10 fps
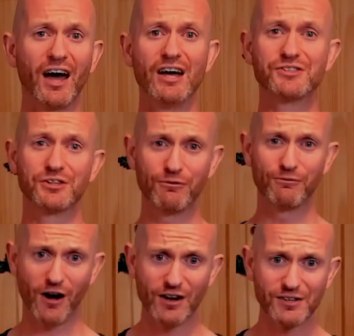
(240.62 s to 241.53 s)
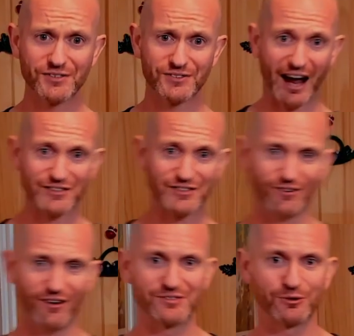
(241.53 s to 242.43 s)
So the first
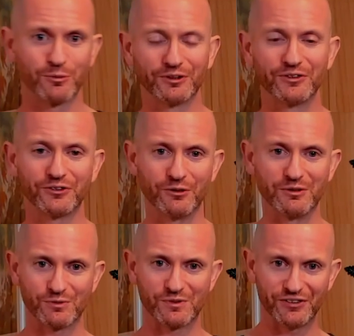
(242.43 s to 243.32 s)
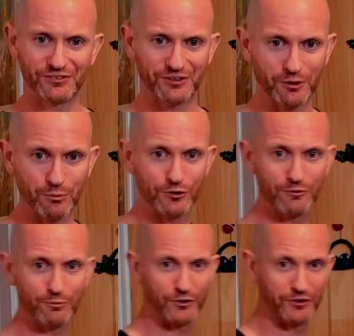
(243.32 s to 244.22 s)
exercise I'm going to do is resisting a
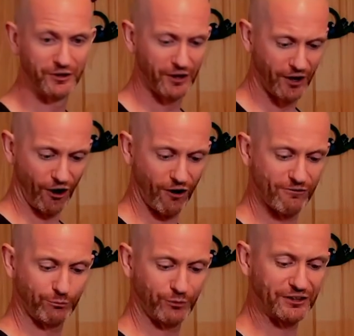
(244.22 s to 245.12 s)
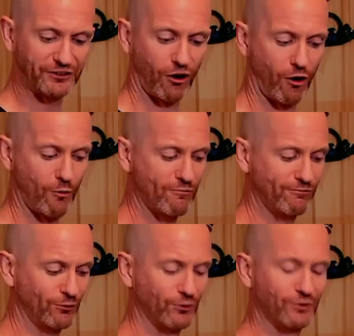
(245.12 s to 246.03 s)
movement of bringing the arm
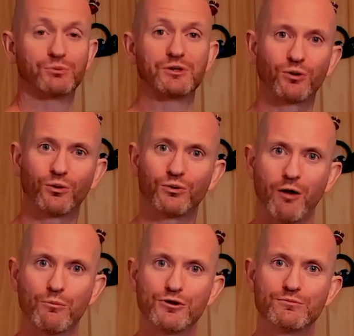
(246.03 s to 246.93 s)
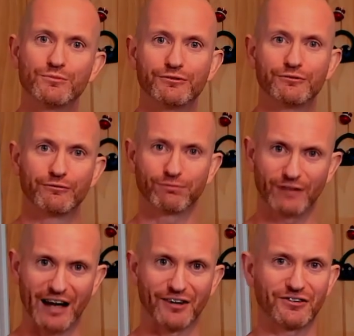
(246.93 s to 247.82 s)
forwards. We call that movement
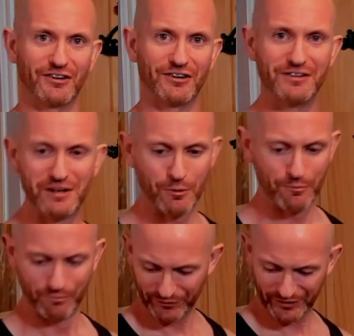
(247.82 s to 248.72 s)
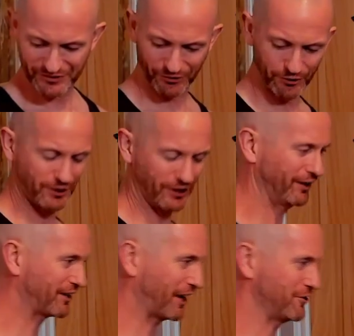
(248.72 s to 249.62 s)
flexion. So
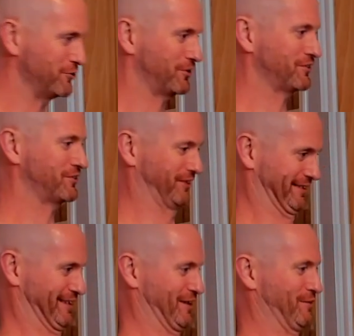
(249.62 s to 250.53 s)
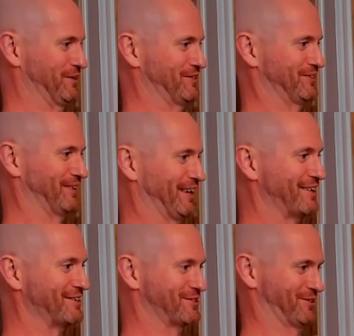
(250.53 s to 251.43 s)
again, you could be stood
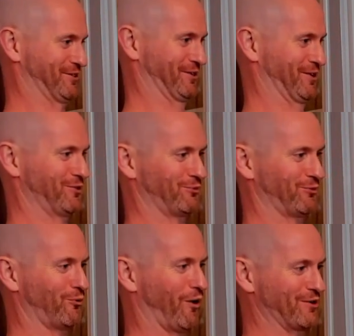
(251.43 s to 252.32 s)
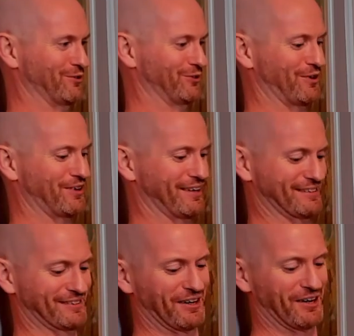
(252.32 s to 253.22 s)
against the wall while you're doing
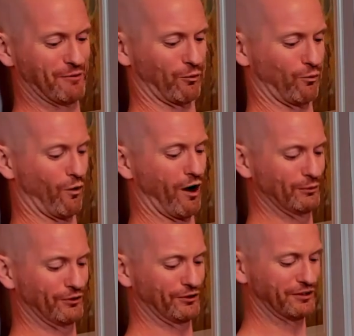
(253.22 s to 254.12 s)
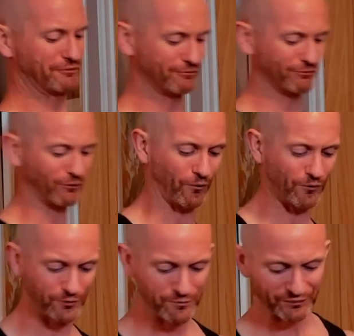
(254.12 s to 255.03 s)
it, but what I'm looking
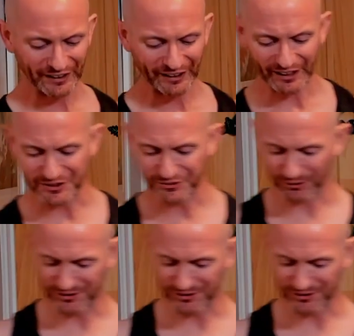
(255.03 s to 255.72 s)
for is for us